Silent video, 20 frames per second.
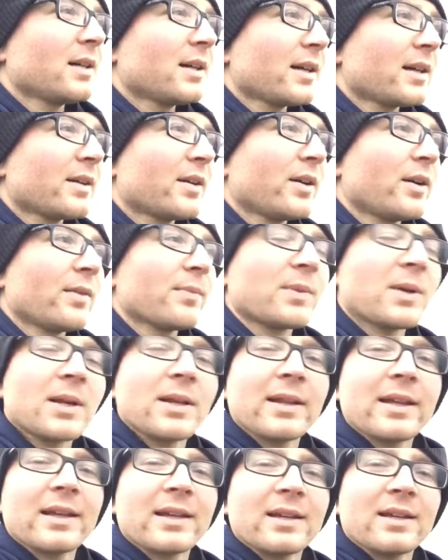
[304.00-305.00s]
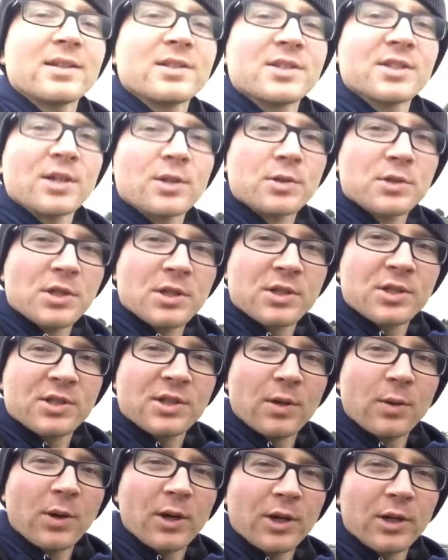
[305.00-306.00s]
I don't know, I'm kind of like, it's
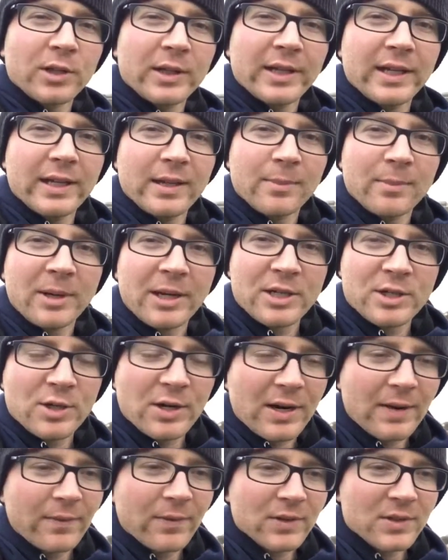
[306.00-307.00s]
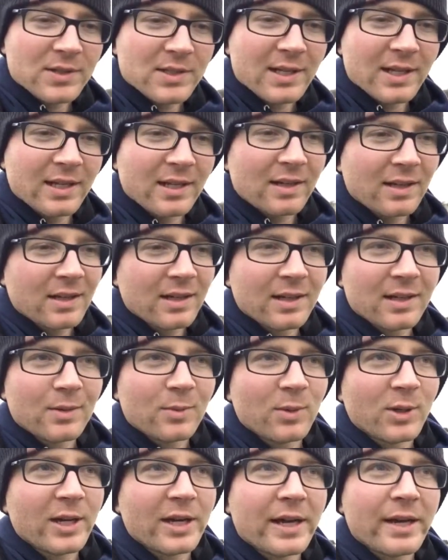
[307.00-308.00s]
so early in my travels that I
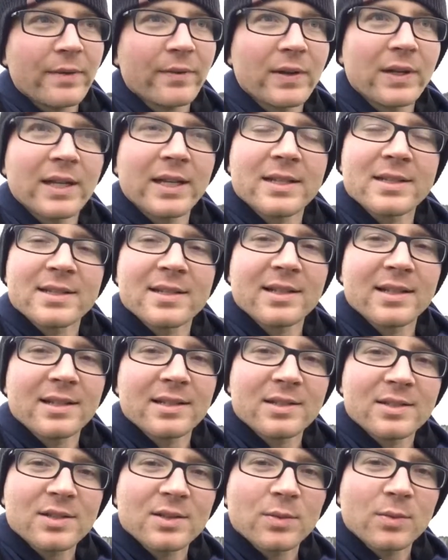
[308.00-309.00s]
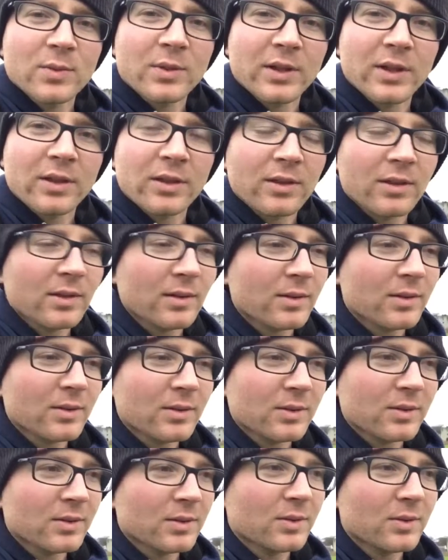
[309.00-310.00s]
don't want to have an incident with
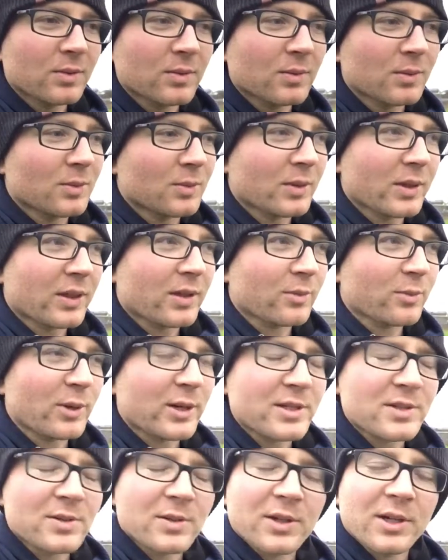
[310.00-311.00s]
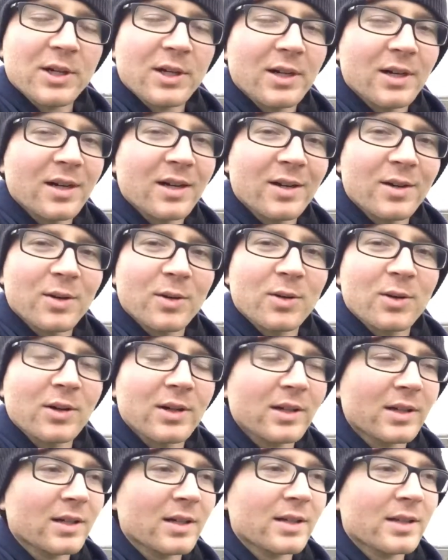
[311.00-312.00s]
a rental car,
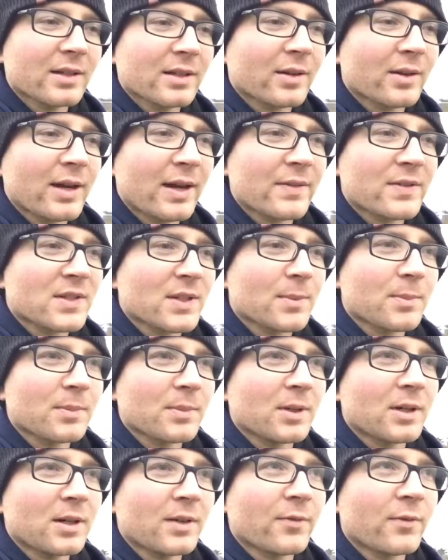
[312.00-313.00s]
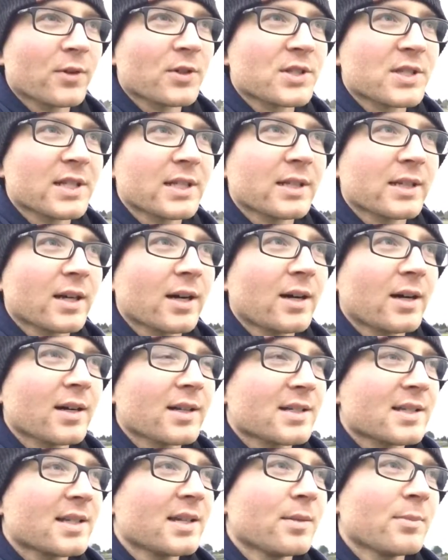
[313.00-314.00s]
or, you know, have some unforeseen
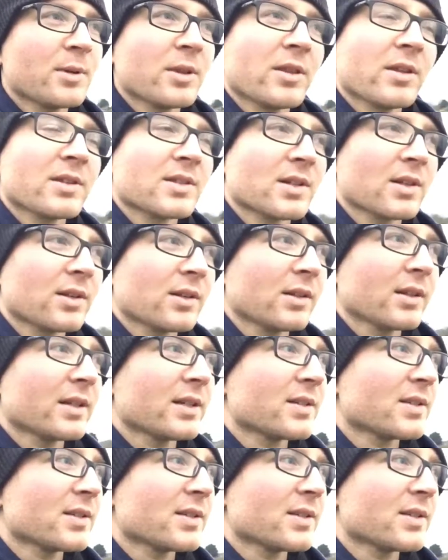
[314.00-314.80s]
cost hit me this early.